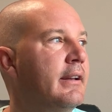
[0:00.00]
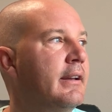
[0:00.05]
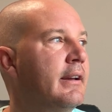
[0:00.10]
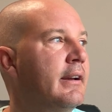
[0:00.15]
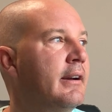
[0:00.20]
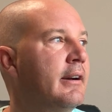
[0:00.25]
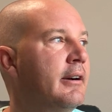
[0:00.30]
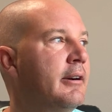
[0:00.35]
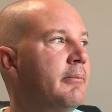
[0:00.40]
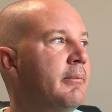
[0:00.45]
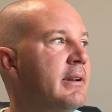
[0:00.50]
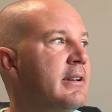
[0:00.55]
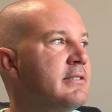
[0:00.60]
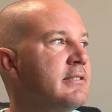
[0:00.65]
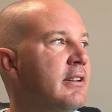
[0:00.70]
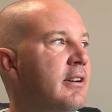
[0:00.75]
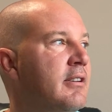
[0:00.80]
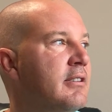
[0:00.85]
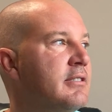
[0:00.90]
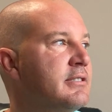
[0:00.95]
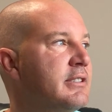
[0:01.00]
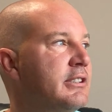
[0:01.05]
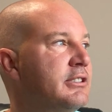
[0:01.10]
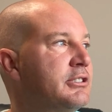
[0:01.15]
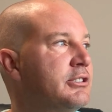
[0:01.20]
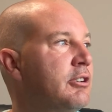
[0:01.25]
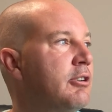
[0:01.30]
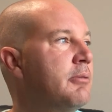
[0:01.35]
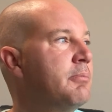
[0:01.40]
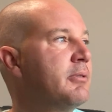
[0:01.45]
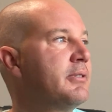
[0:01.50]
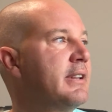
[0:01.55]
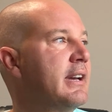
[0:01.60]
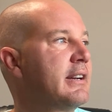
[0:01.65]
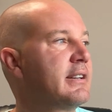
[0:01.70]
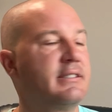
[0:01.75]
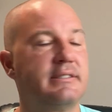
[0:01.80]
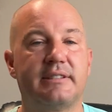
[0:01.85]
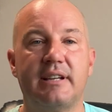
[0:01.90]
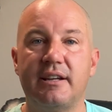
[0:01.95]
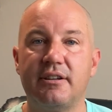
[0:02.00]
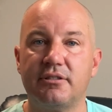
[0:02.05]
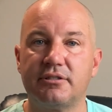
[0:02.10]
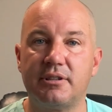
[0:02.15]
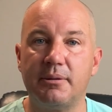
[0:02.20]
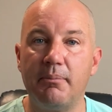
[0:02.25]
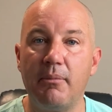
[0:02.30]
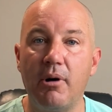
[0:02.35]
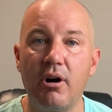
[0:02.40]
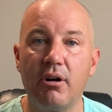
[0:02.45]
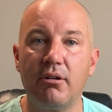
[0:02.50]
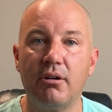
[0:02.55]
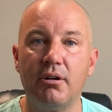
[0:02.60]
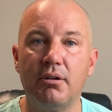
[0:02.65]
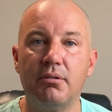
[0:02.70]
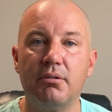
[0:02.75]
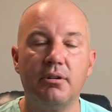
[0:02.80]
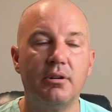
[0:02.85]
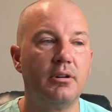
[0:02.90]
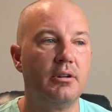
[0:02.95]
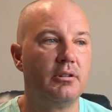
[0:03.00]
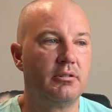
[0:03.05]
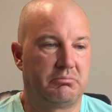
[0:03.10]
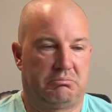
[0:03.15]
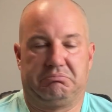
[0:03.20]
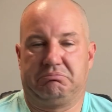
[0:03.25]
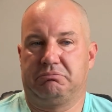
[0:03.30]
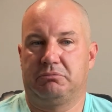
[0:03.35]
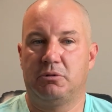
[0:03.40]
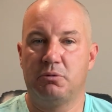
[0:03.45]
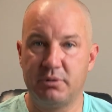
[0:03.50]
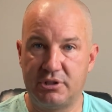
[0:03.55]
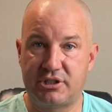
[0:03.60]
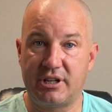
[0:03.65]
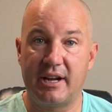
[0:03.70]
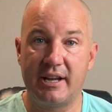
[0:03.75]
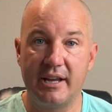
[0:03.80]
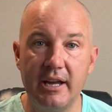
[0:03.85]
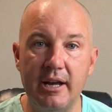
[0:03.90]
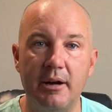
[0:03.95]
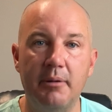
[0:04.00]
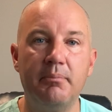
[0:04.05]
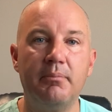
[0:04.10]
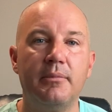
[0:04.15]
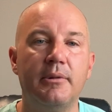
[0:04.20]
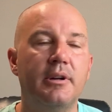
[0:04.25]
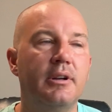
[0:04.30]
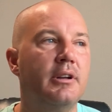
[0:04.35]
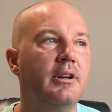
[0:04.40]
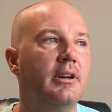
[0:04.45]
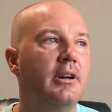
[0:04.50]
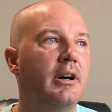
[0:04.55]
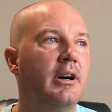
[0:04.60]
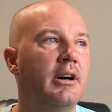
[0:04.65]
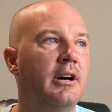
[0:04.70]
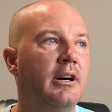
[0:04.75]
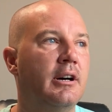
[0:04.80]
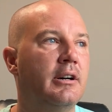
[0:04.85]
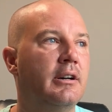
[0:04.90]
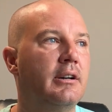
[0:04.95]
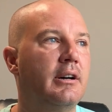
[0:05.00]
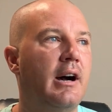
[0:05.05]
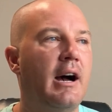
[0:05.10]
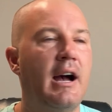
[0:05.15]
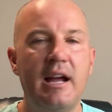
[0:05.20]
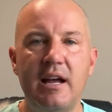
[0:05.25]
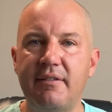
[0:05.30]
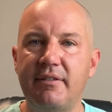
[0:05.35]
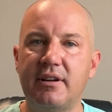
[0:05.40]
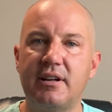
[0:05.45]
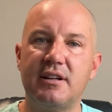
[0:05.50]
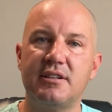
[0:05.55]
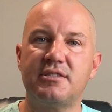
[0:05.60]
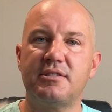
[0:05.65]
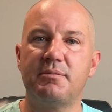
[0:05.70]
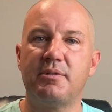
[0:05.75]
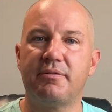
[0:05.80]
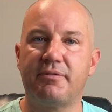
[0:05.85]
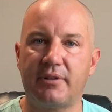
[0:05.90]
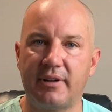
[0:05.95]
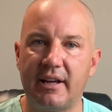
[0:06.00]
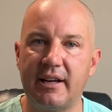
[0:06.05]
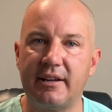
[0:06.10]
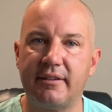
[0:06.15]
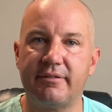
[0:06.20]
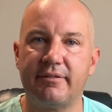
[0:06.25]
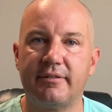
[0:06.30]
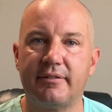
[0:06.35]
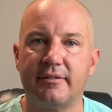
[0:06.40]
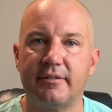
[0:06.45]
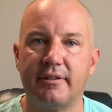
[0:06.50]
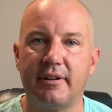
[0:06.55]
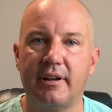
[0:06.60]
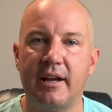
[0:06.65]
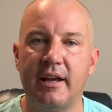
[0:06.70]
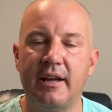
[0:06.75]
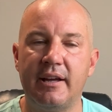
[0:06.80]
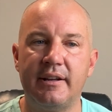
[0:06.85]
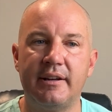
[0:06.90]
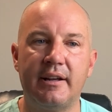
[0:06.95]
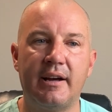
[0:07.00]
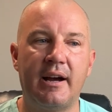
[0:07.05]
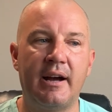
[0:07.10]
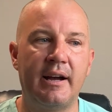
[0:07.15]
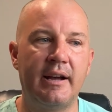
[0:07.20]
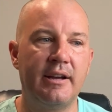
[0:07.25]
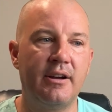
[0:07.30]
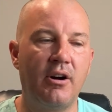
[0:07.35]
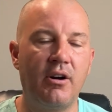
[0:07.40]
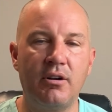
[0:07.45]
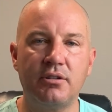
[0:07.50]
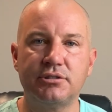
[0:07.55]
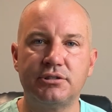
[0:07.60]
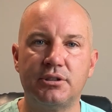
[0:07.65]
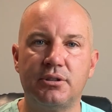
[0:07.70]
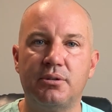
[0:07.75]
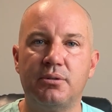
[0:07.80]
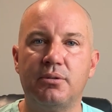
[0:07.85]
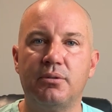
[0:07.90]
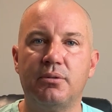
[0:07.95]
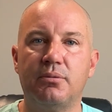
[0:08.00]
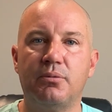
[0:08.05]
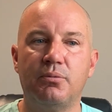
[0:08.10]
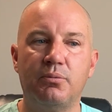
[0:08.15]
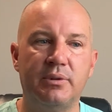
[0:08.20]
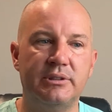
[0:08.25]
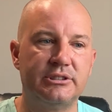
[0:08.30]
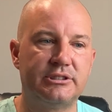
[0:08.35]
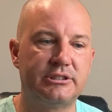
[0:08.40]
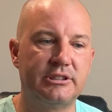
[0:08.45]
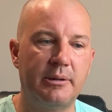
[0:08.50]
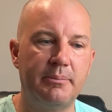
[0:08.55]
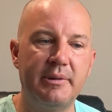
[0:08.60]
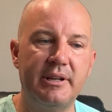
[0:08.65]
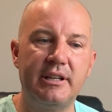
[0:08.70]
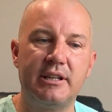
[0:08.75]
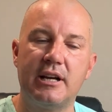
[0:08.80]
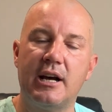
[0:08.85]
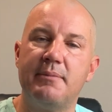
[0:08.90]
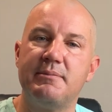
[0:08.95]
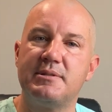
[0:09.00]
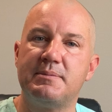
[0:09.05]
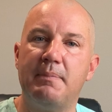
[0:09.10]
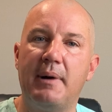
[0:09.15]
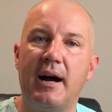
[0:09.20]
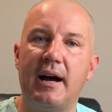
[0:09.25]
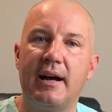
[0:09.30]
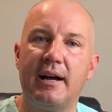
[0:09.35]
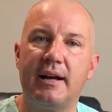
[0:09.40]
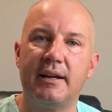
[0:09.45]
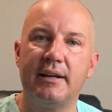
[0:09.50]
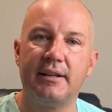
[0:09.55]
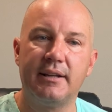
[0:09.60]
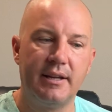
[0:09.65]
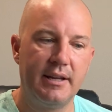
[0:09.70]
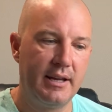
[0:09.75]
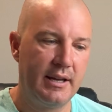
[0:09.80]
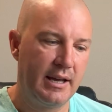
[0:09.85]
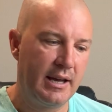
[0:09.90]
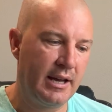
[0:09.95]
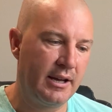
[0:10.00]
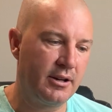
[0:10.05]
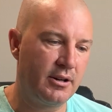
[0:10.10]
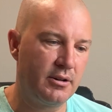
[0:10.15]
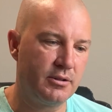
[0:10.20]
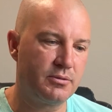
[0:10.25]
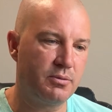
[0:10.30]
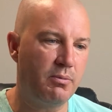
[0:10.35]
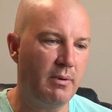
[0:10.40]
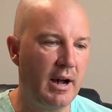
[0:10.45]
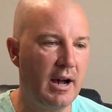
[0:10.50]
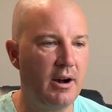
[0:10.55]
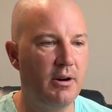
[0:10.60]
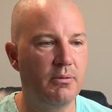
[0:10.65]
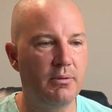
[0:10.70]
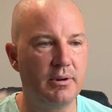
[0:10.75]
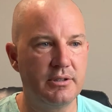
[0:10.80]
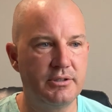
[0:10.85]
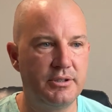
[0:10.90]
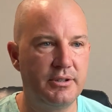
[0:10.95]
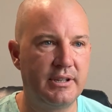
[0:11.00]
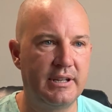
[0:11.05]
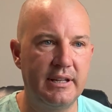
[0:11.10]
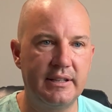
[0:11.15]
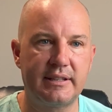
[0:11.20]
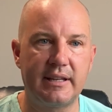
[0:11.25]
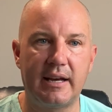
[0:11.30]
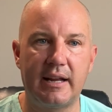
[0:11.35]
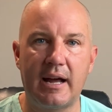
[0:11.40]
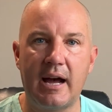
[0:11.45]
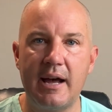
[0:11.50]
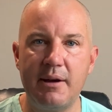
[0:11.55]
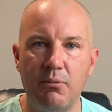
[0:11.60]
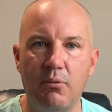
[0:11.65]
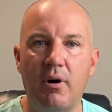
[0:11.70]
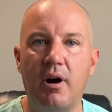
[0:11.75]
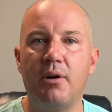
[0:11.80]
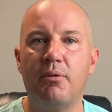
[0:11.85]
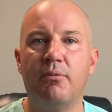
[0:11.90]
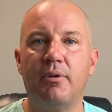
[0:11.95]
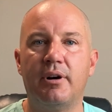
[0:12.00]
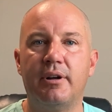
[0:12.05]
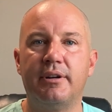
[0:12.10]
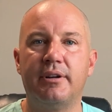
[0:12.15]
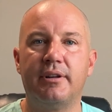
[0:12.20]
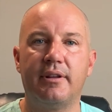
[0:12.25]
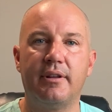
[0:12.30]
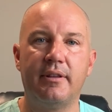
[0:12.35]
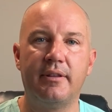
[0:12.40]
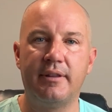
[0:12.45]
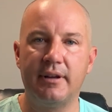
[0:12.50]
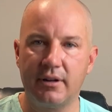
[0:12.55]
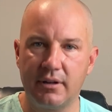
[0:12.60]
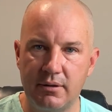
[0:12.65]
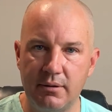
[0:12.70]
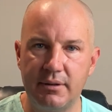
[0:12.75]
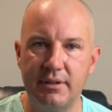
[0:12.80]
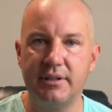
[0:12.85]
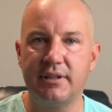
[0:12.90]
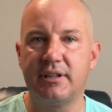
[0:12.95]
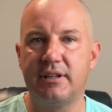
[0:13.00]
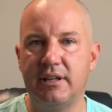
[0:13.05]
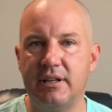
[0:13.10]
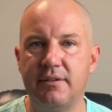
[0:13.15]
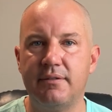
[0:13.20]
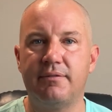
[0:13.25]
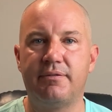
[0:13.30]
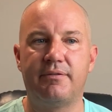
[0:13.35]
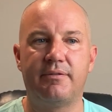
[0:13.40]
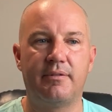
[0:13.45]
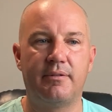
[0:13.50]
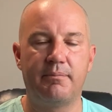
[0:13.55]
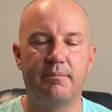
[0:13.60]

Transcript: as long as I show up with that container tomorrow, which I am, I have a customer for life. And I also, when somebody comes by and goes, "Wow, where'd you get that? I want one," they're going to give